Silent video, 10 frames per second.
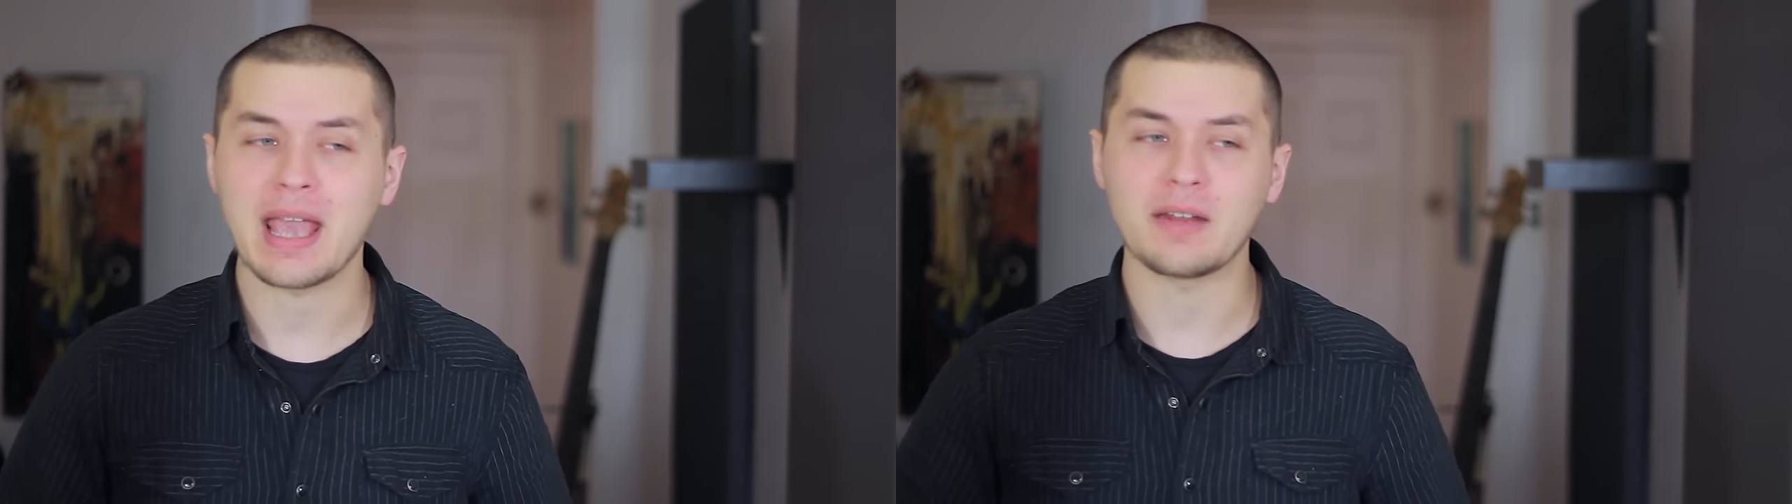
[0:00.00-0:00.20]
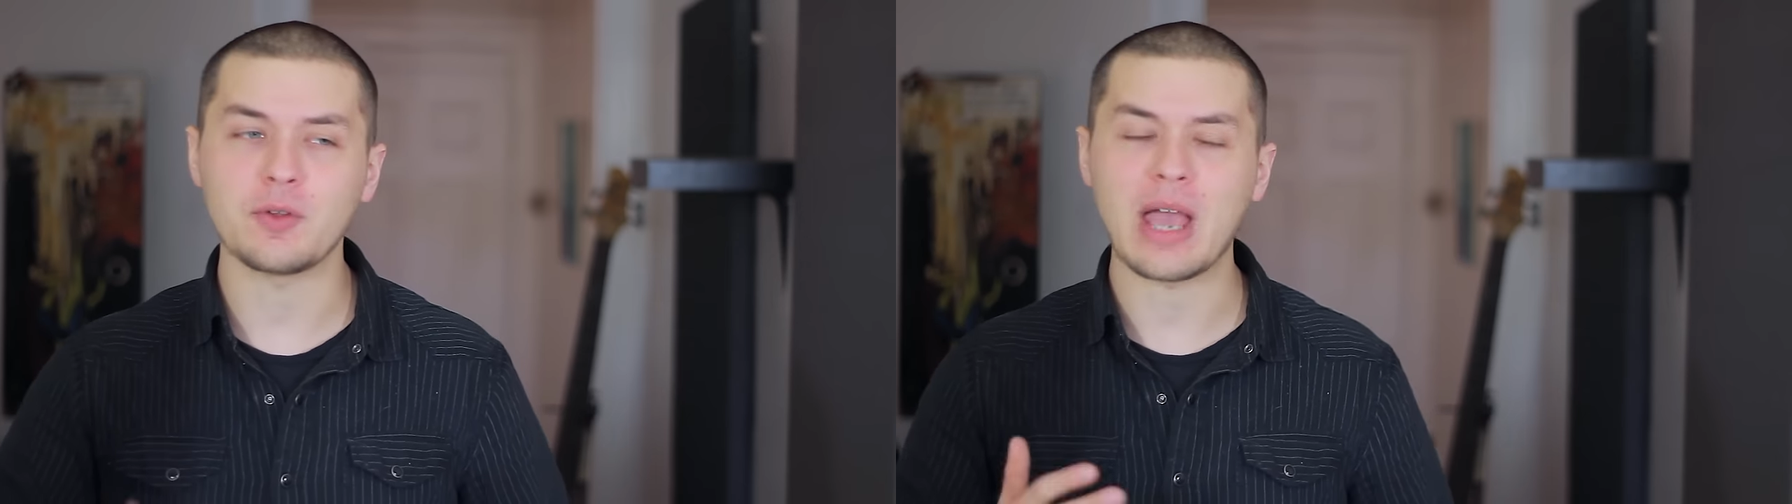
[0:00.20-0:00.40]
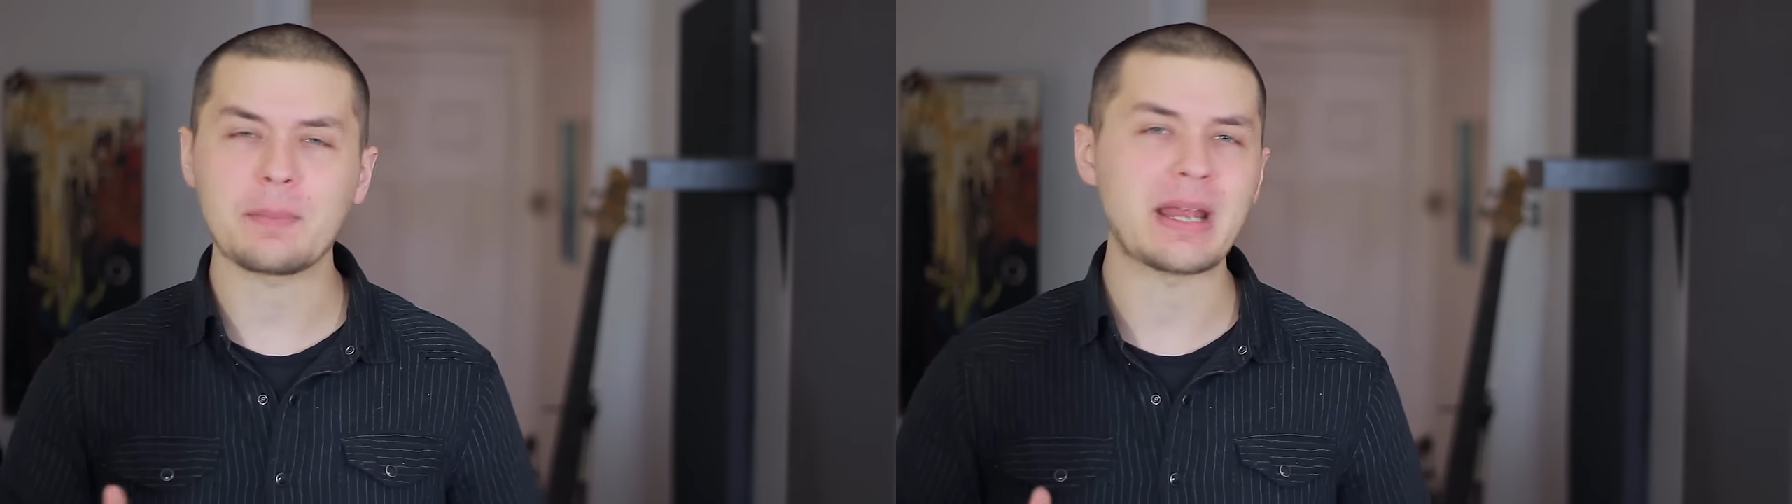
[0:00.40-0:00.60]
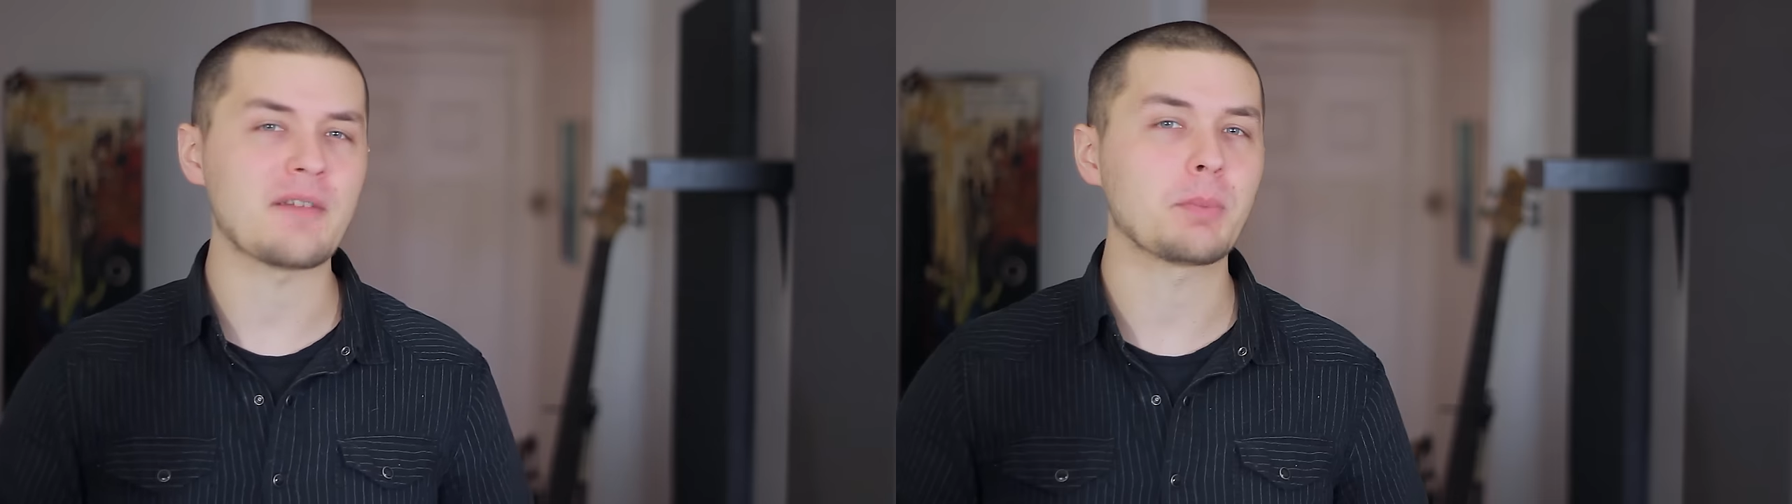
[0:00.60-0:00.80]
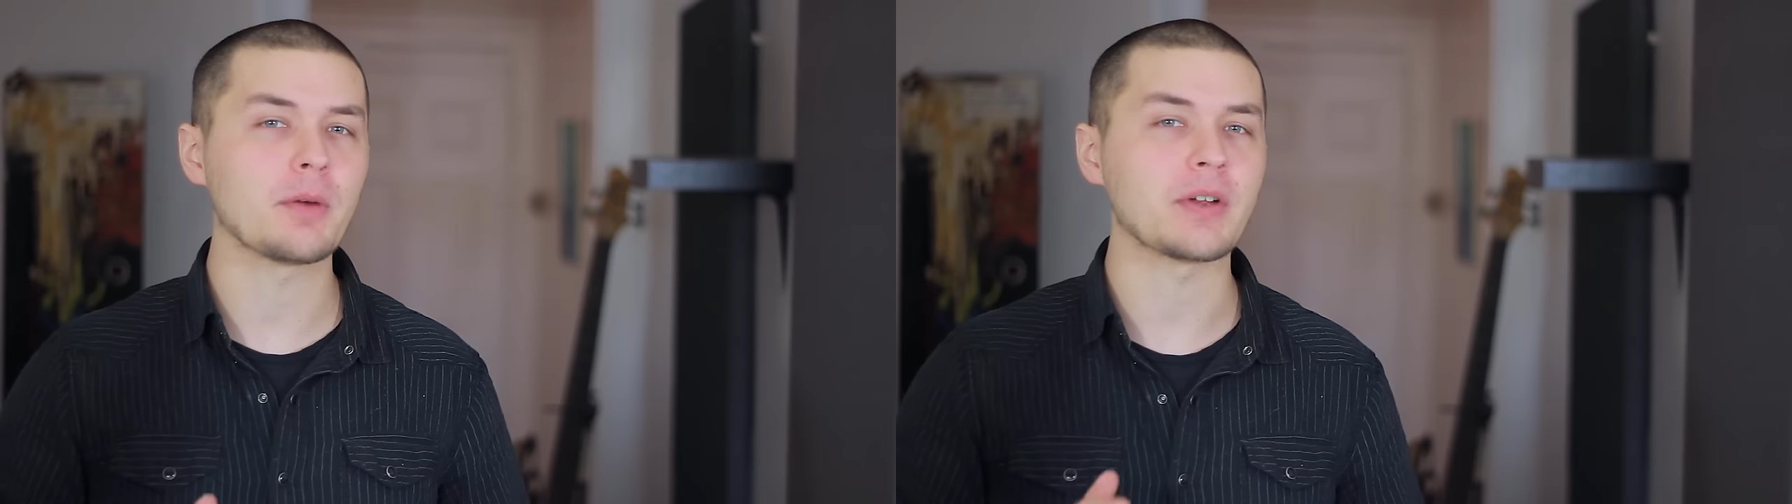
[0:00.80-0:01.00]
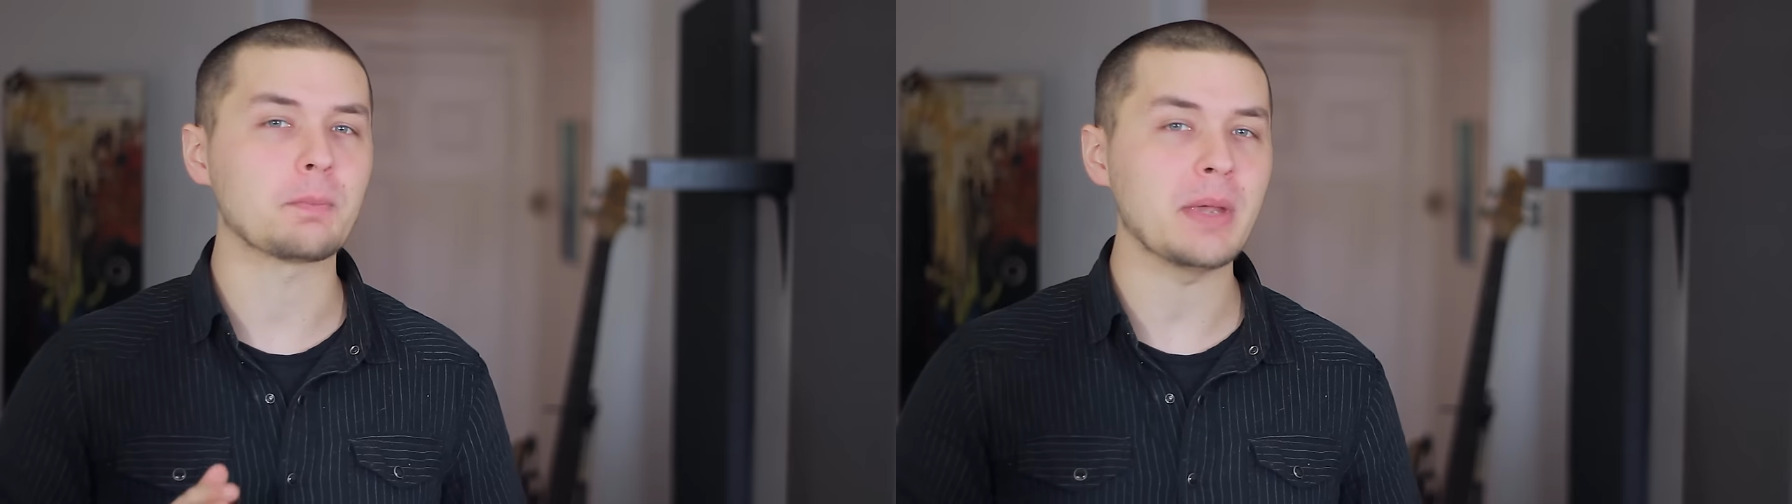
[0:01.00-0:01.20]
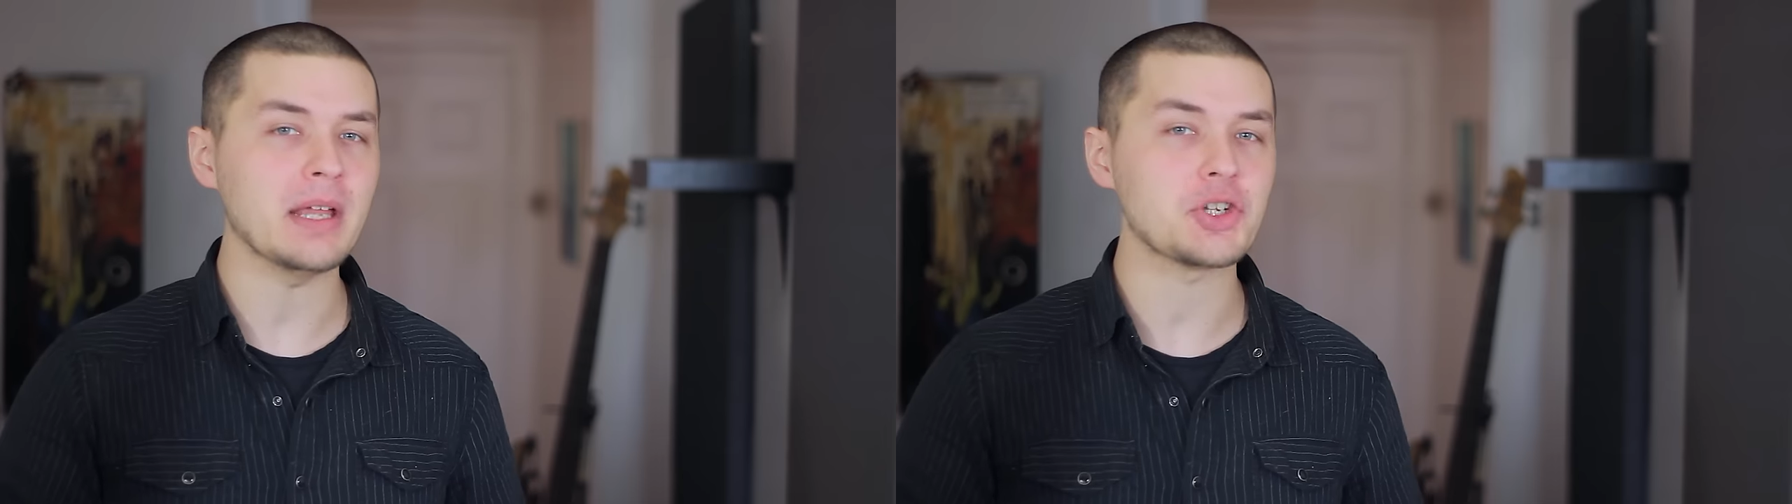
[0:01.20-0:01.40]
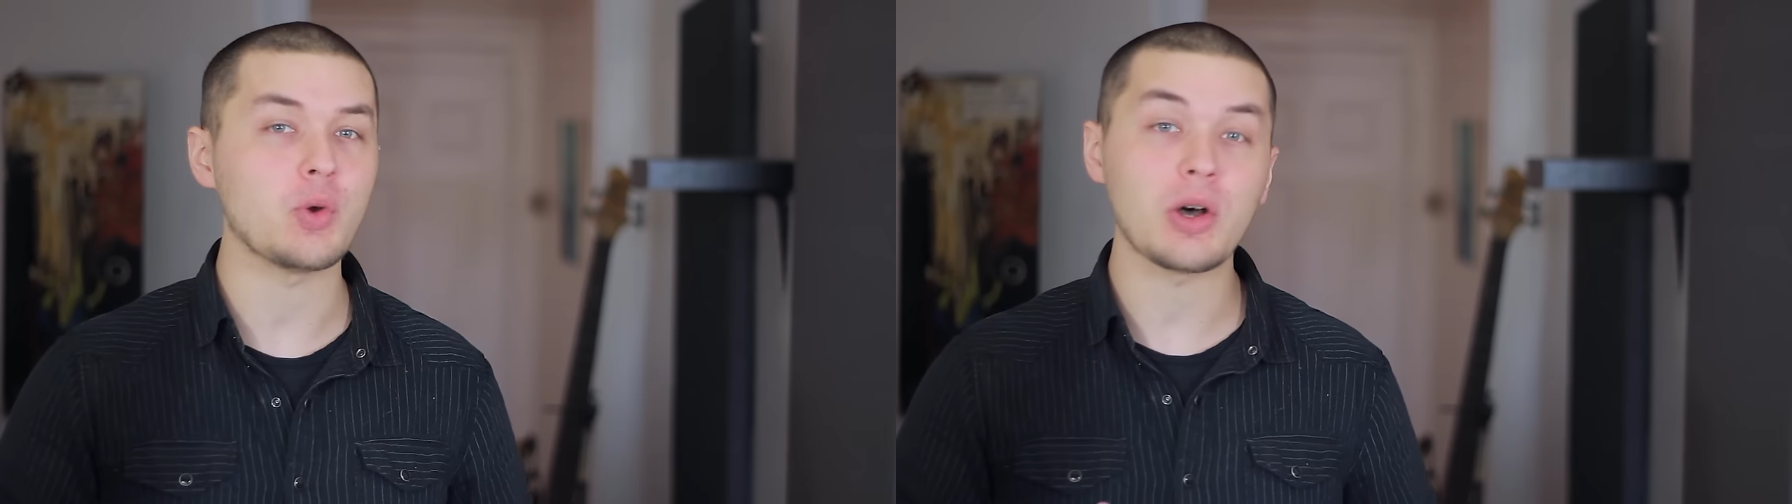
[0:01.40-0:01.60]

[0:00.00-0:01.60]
And if you happen to have perfect pitch,